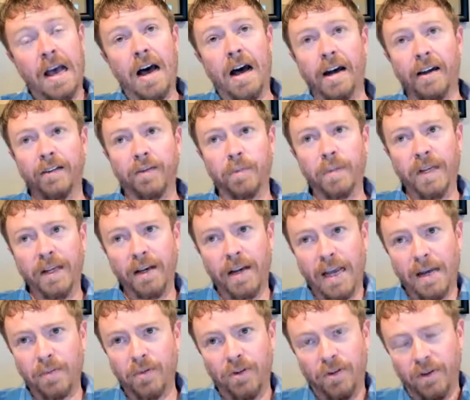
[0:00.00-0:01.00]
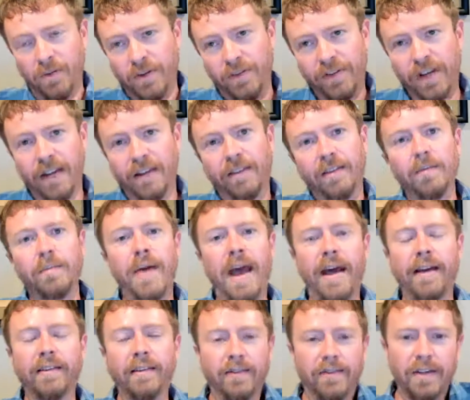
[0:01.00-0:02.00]
us being able, and we've got some
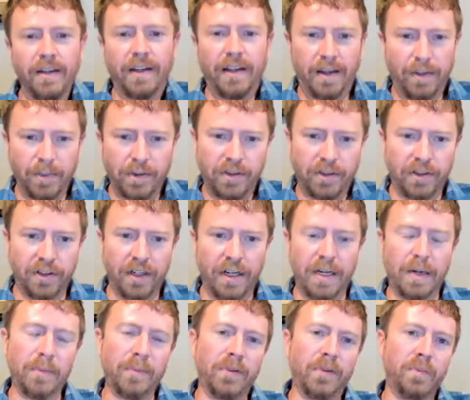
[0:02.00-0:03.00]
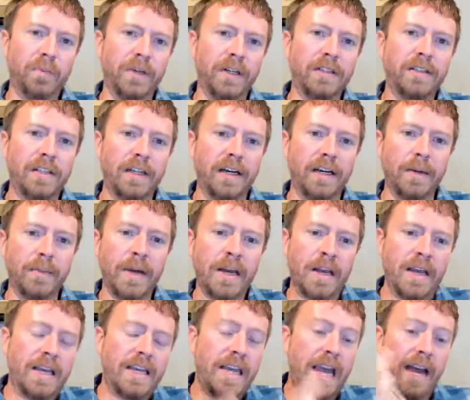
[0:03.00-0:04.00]
passive income streams. But
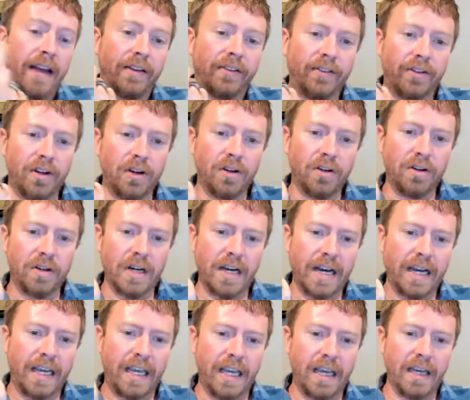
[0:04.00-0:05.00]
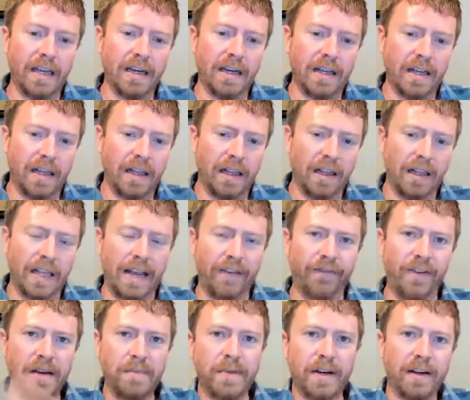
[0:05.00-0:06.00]
yeah, so again,
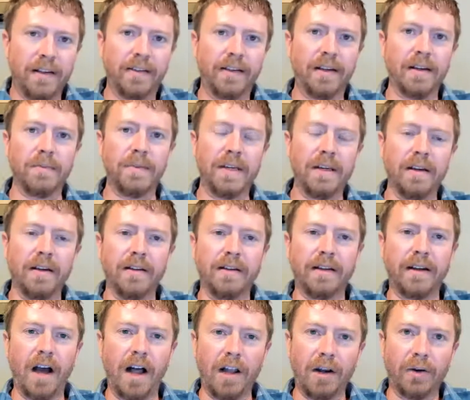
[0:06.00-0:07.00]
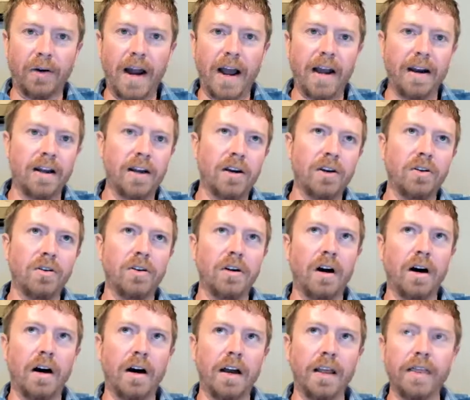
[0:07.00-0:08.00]
if anybody's going to be in
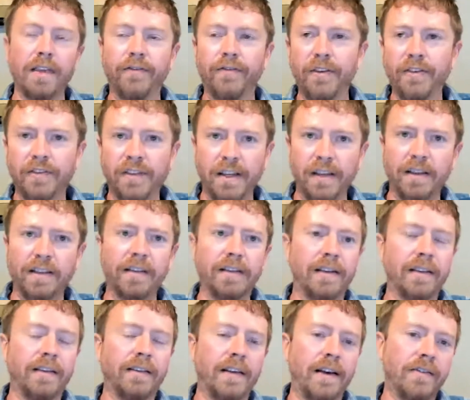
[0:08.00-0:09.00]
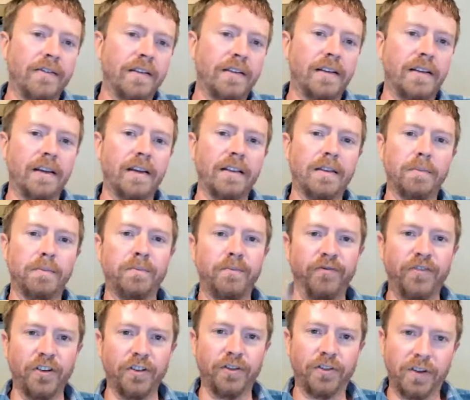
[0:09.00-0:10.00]
Colorado on the 15th to the 17th,
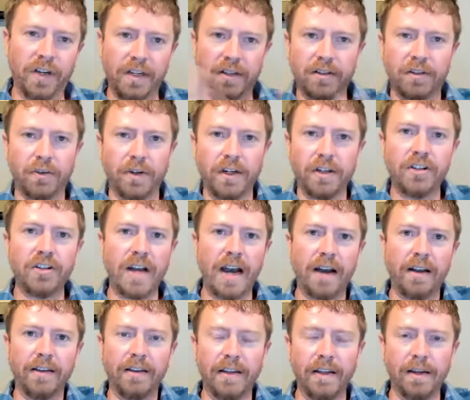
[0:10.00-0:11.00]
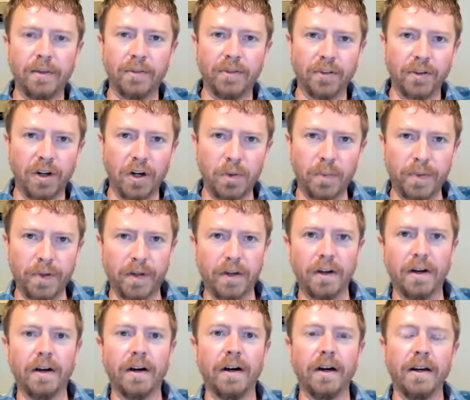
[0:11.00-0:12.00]
feel free to reach out. DMs are
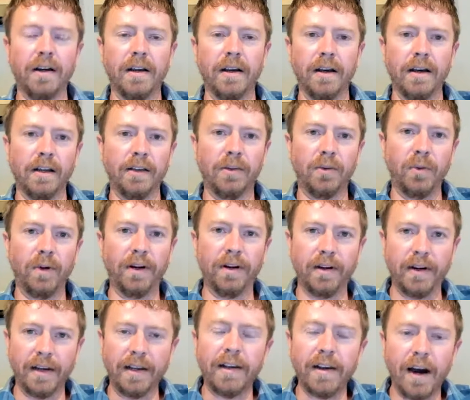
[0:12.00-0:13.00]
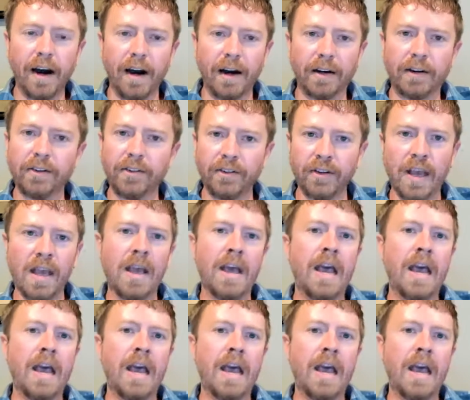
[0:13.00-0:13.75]
open on Twitter at Yonks.